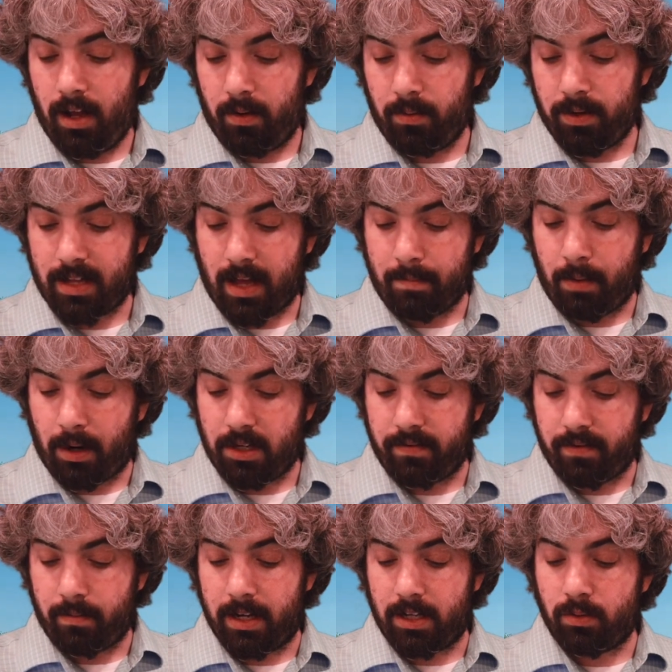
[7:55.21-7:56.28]
Uh, there's not much
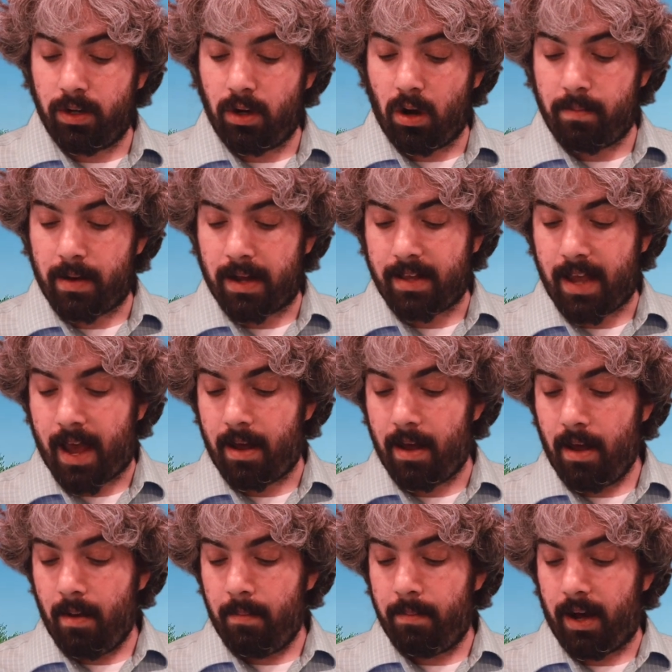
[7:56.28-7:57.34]
information we know about that,
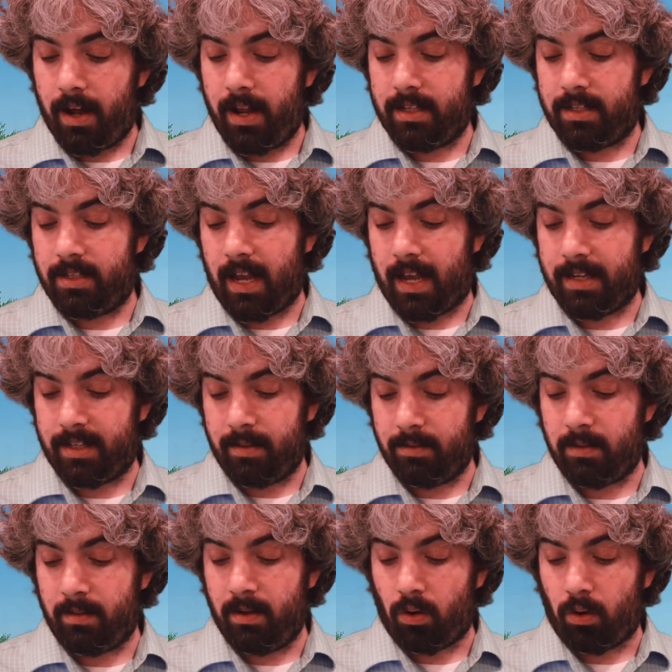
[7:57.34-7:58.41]
but it has,
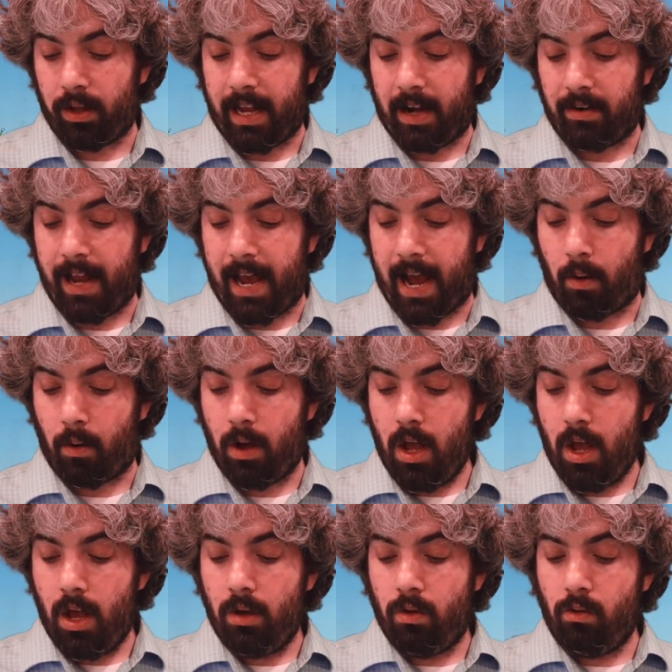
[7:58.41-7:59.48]
seems to be rolling out now.
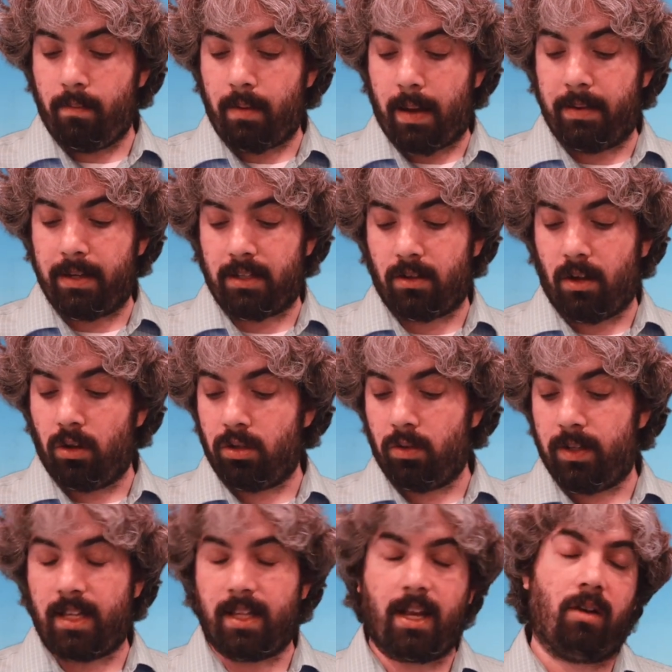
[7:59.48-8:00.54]
Google My Business also
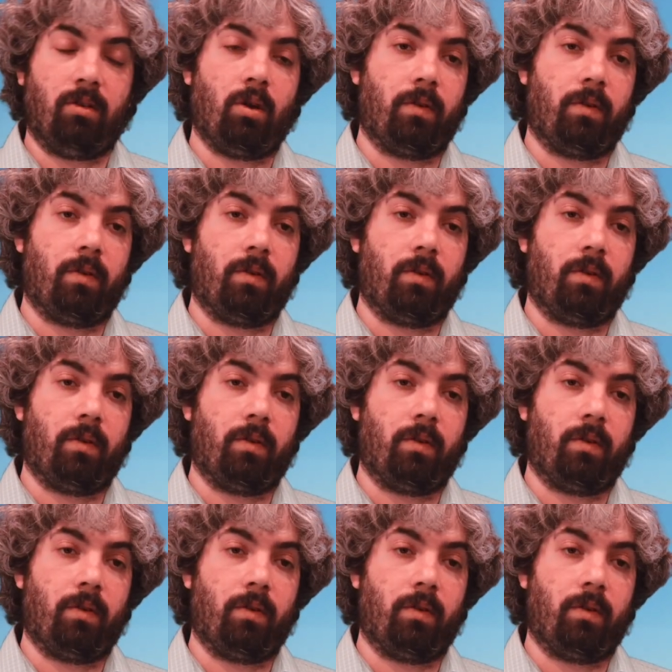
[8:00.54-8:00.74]
is sending out